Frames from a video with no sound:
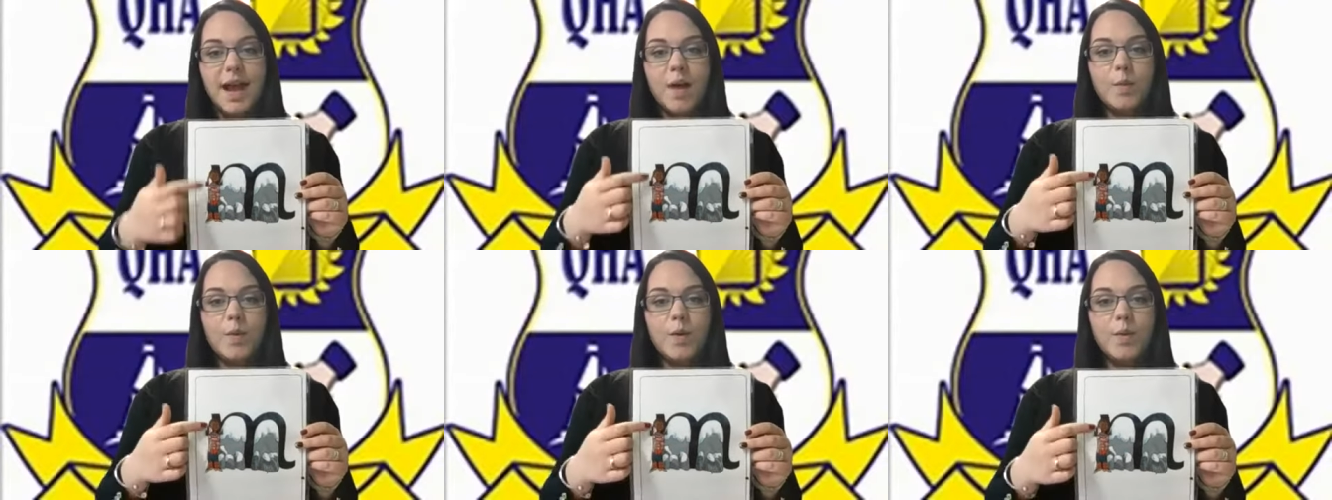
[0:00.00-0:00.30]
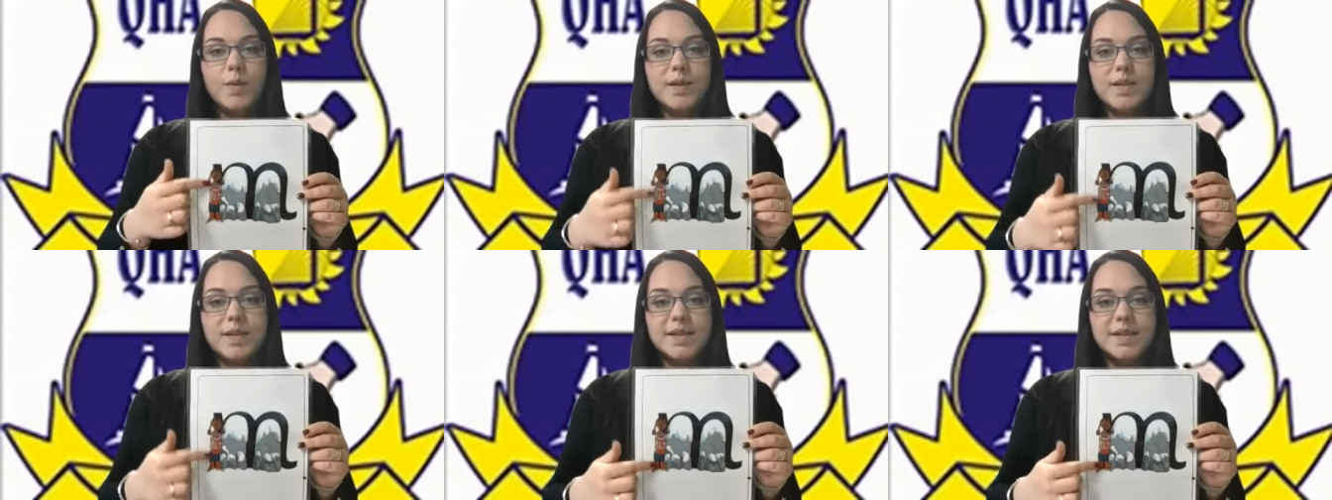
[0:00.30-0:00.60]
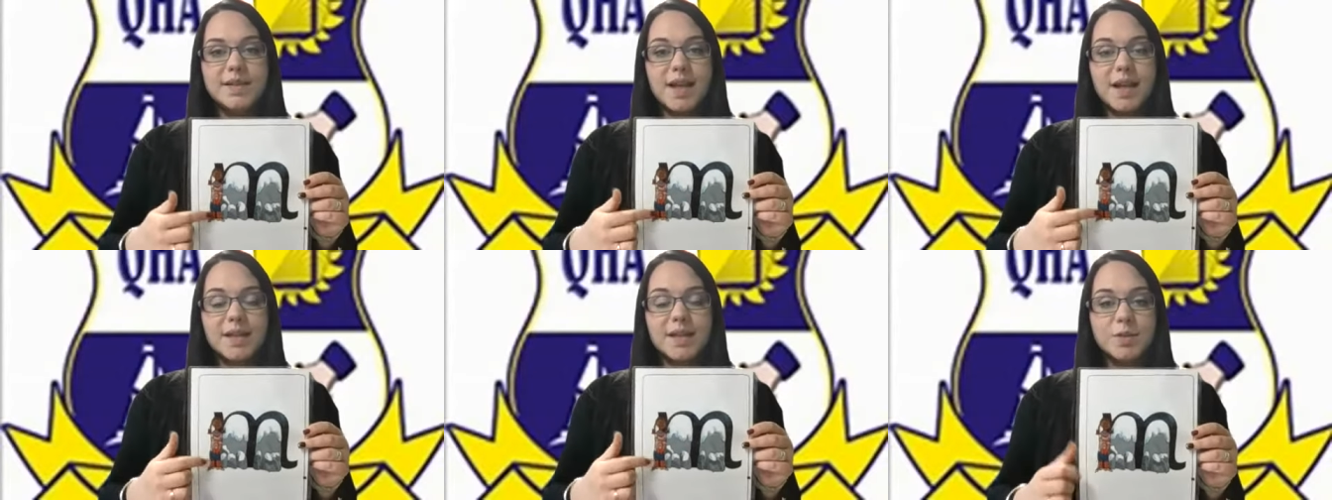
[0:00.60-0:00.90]
And we would
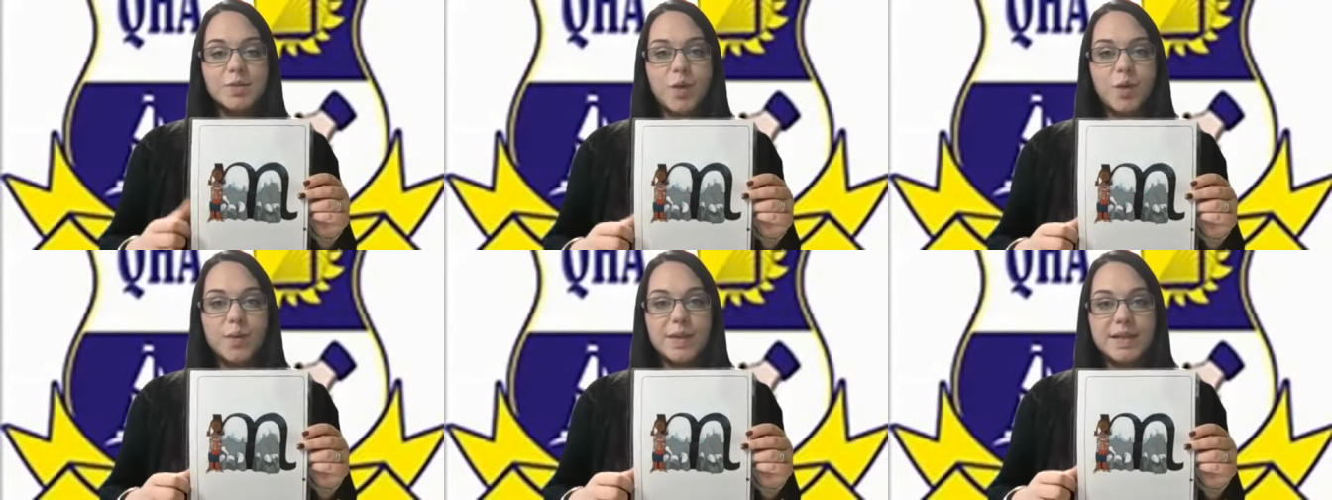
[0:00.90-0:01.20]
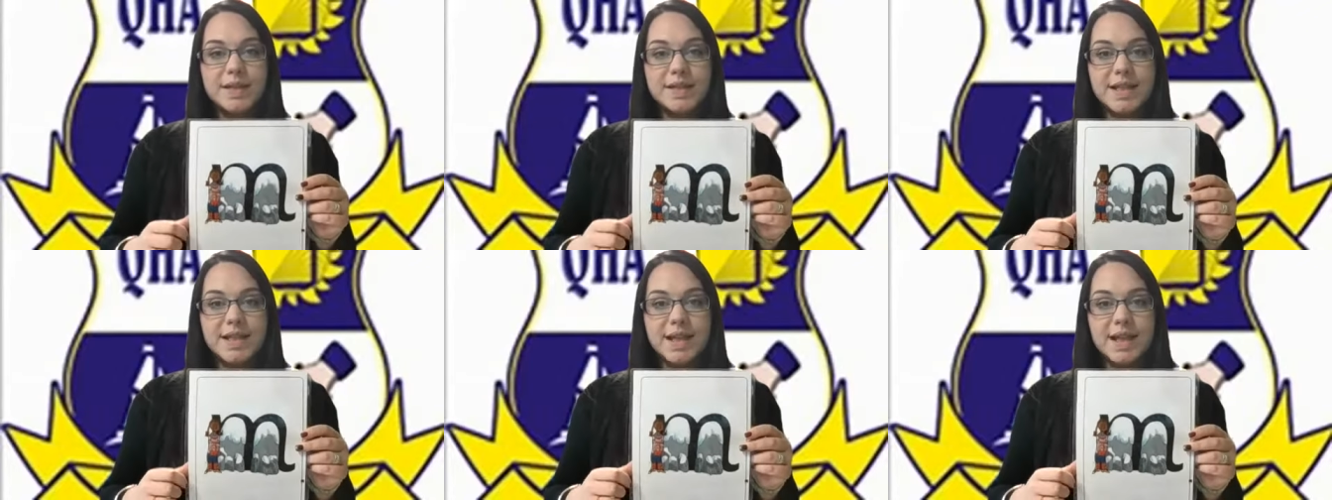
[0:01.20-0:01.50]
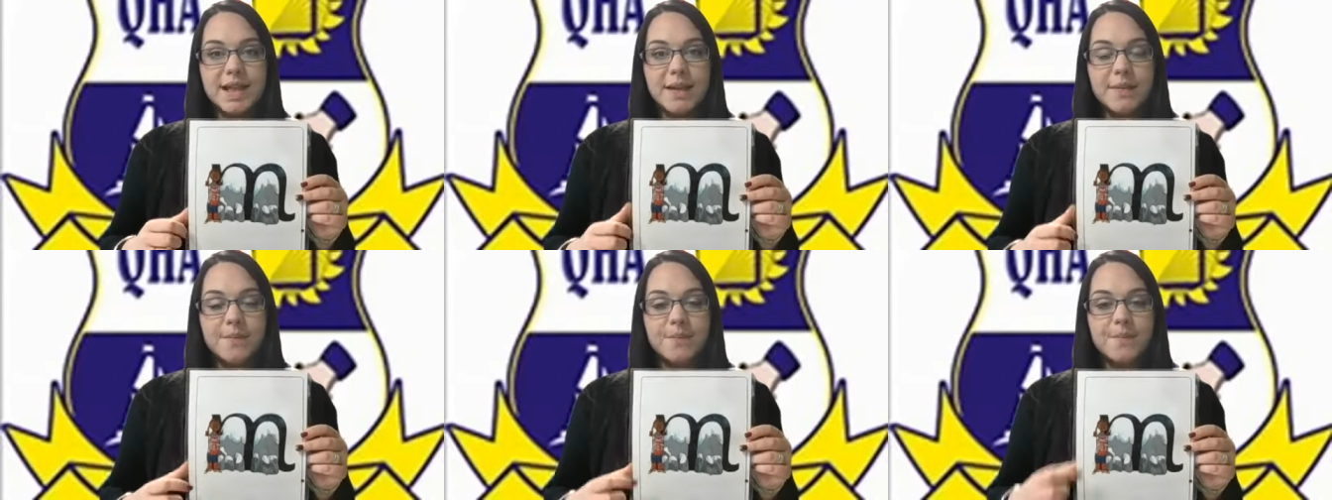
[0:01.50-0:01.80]
discuss what we
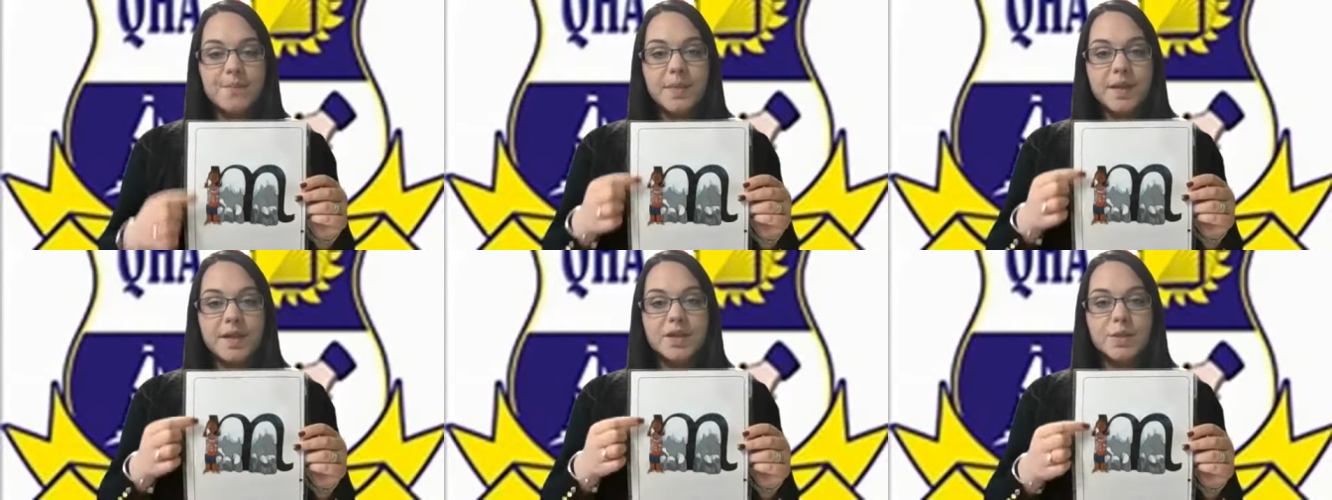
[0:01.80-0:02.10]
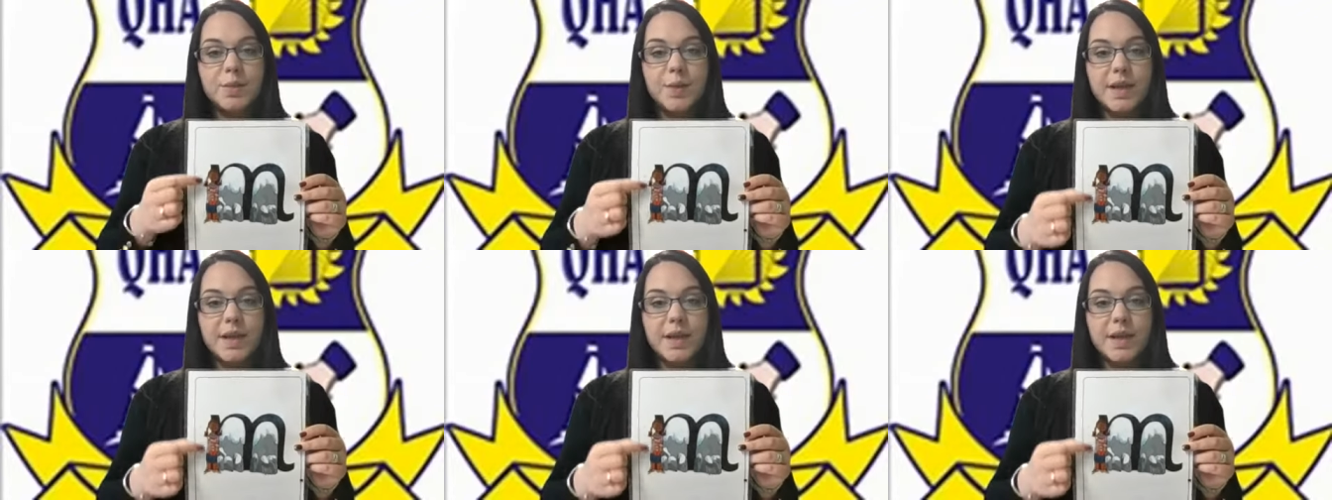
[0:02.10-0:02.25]
see. So